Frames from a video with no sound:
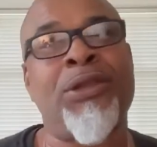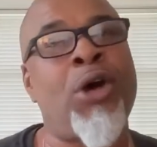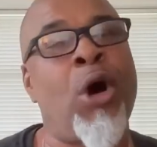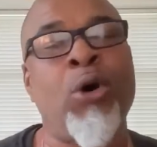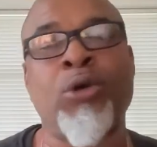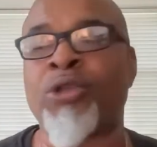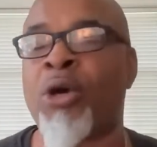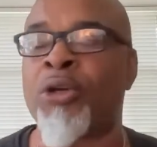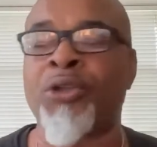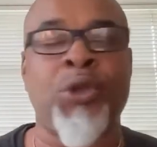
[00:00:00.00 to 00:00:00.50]

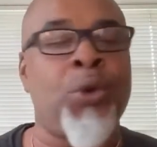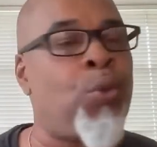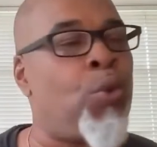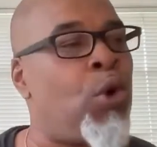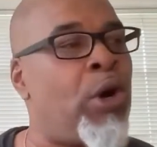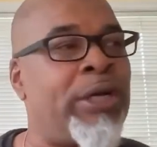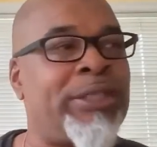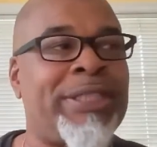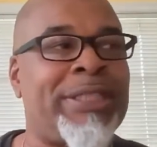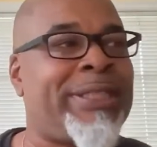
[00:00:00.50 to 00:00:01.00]
Those aren't the
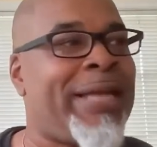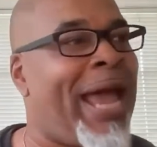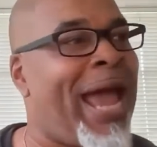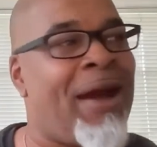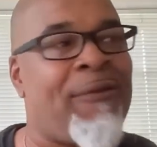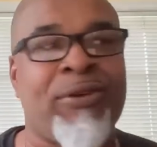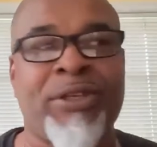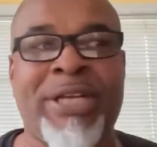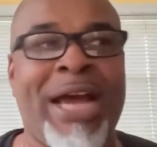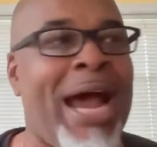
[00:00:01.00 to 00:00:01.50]
ones that the
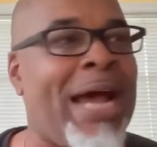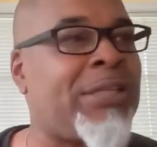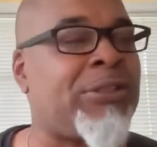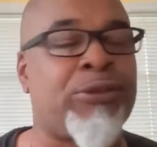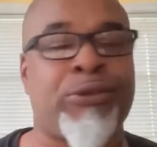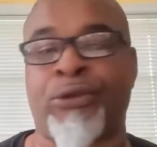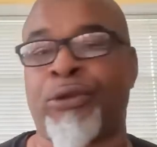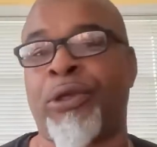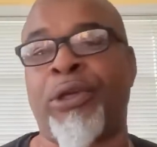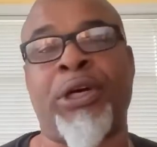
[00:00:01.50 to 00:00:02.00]

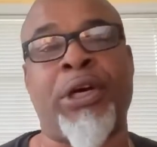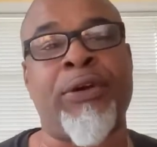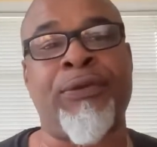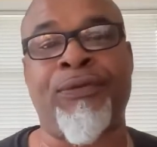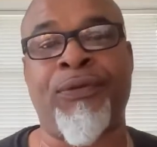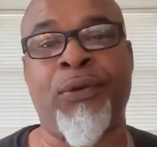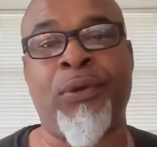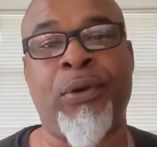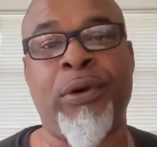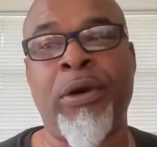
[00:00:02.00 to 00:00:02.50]
advertisers are looking
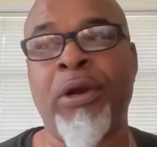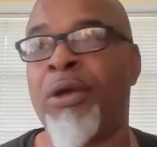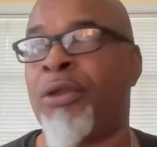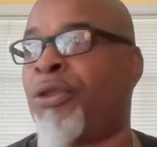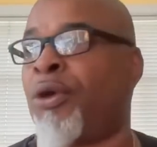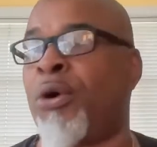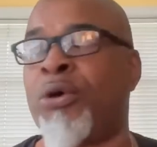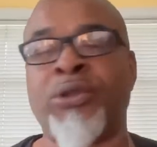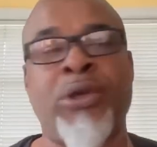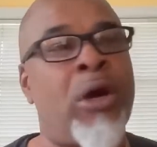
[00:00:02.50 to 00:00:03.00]
for.
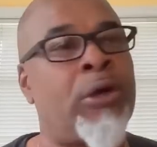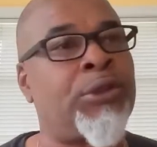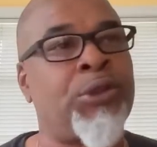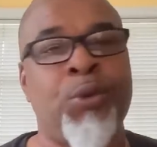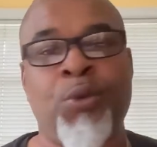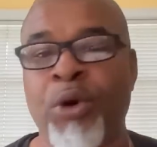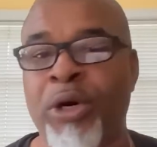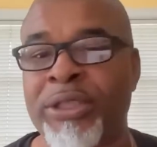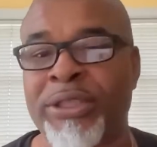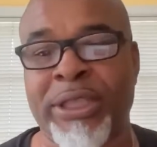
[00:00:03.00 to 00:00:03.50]
Those aren't
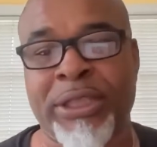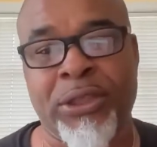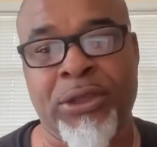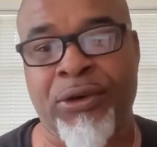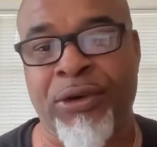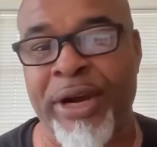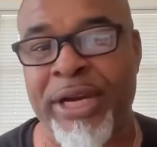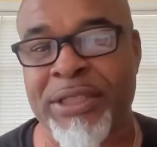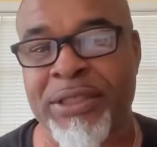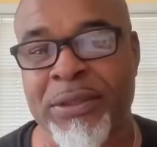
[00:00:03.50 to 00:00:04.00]
the ones that
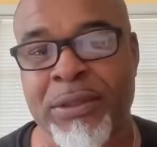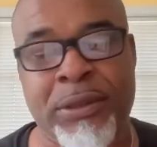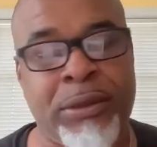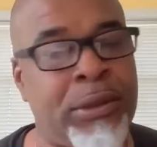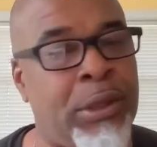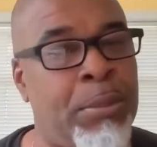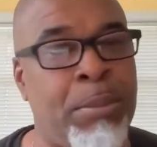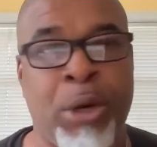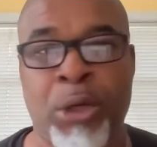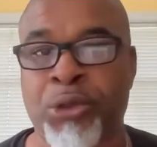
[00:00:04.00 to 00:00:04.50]
Crest
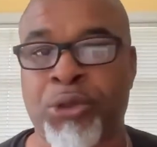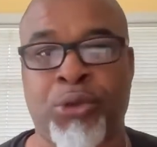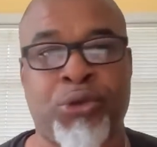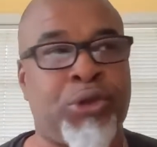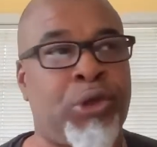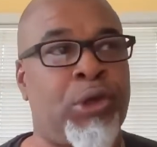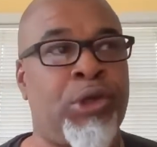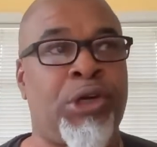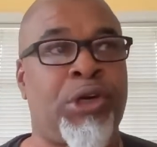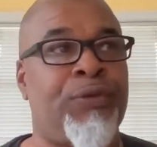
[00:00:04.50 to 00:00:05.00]

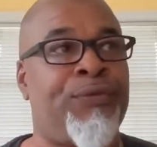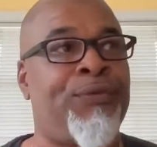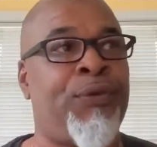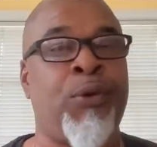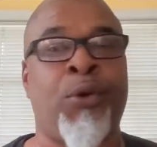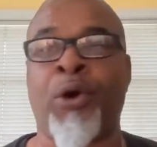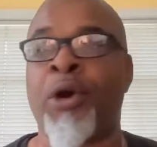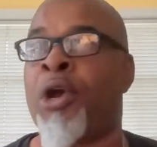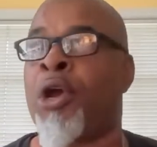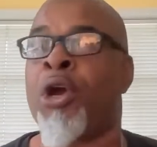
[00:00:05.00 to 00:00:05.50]
commercials are looking
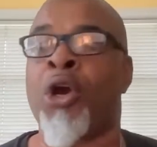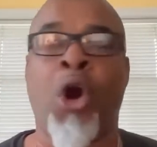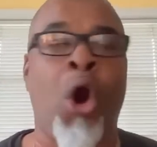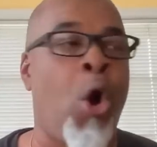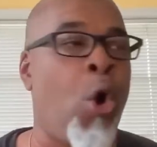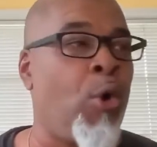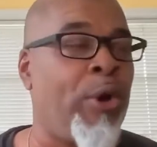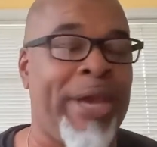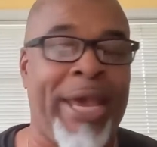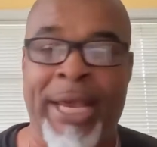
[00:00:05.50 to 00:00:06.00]
for,
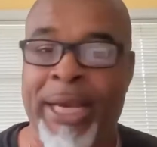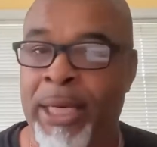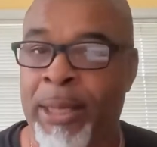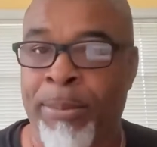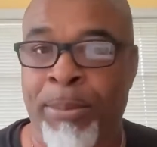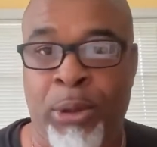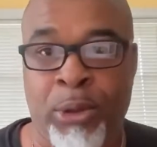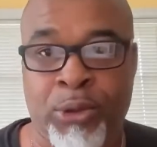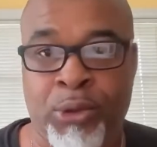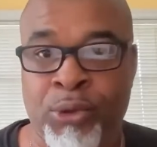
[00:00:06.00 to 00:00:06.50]
Colgate
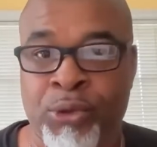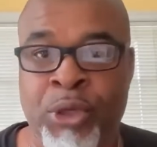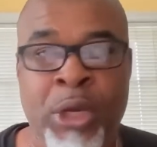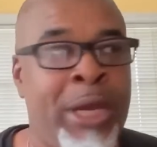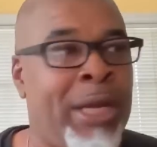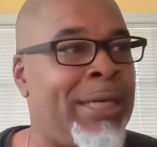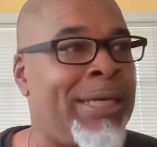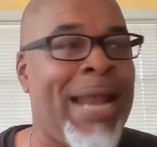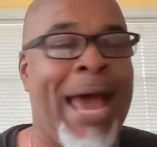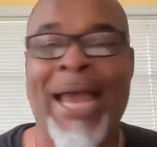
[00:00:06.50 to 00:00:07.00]
commercials,
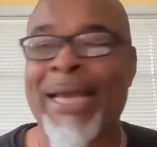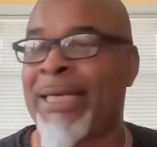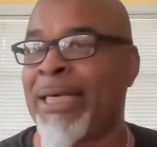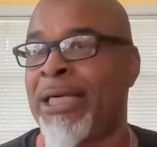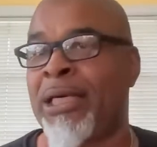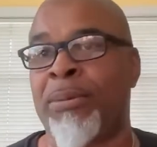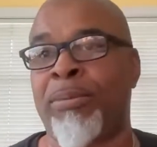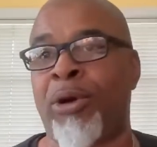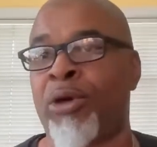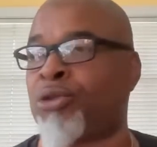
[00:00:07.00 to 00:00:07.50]

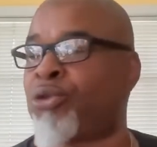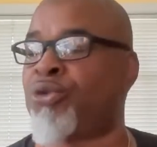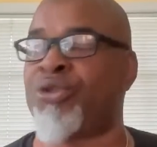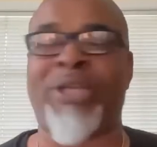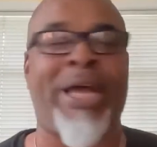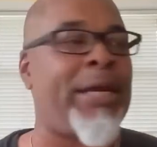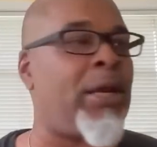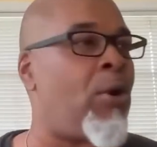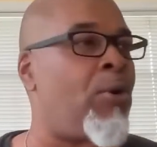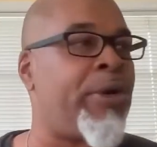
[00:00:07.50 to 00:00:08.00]
Nike commercials.
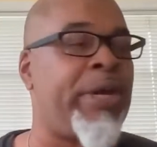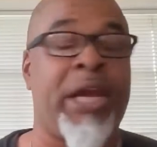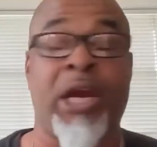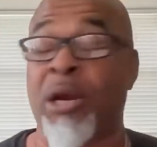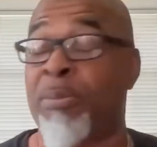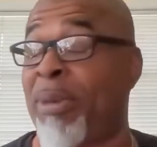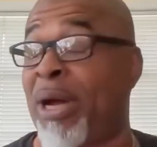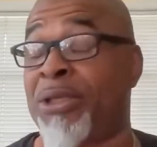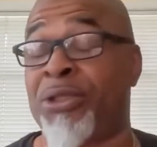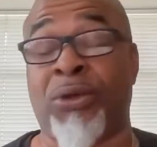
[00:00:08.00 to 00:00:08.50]
They don't
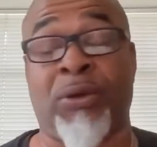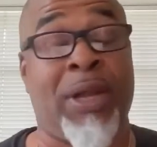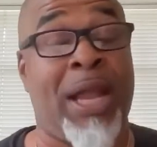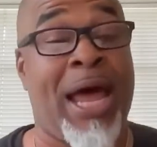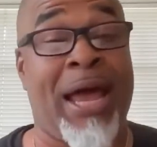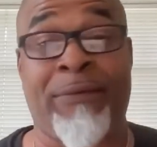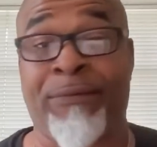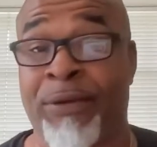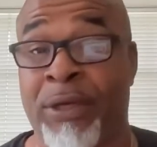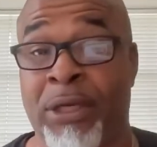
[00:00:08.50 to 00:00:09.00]
care about your
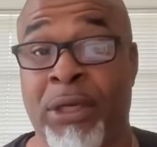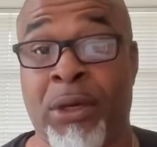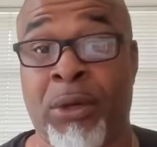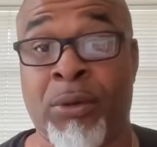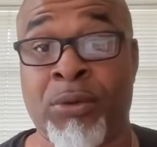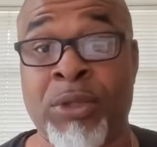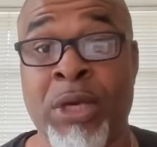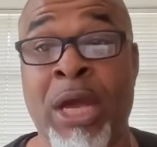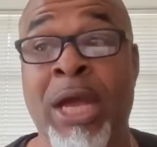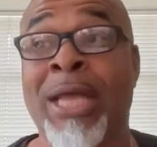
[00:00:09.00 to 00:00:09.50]
live
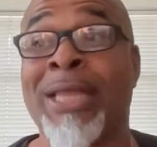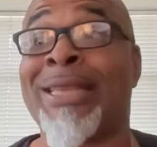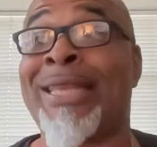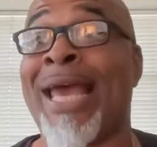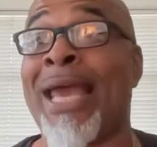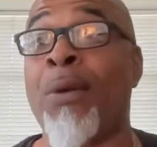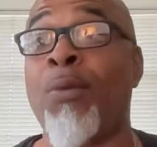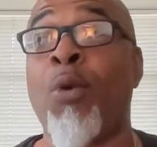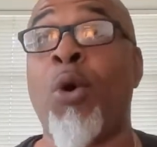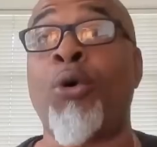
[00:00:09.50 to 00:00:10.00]
videos.
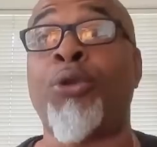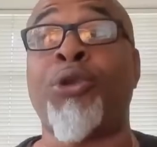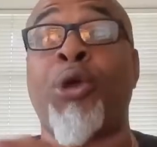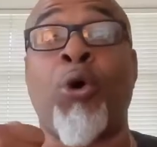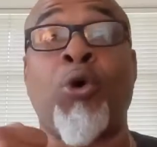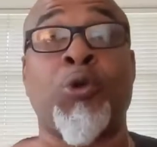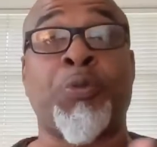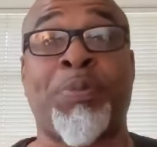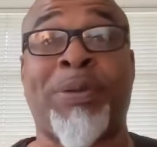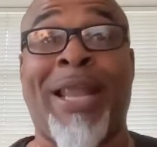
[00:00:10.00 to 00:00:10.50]
They want
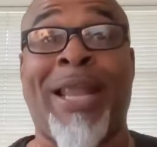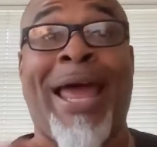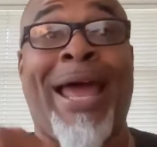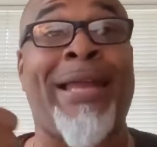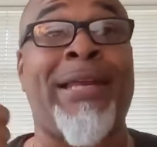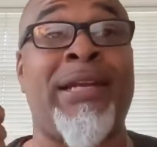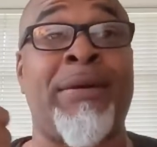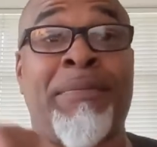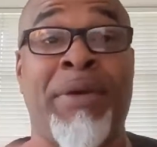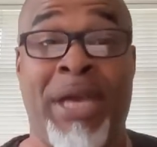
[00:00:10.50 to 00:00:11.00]
those
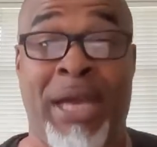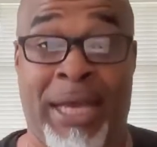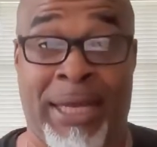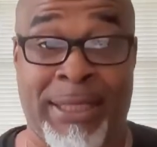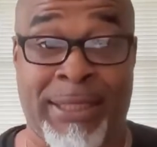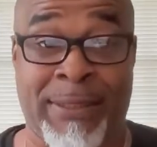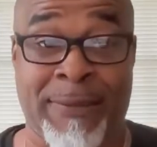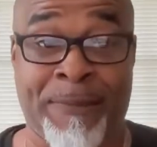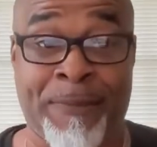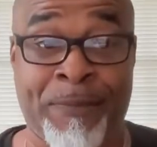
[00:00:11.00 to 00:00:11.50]
platinum
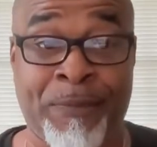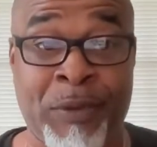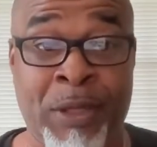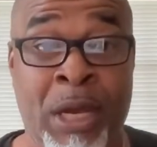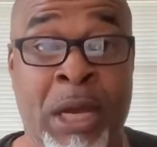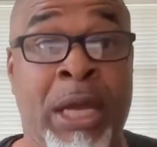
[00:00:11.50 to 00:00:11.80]
hits.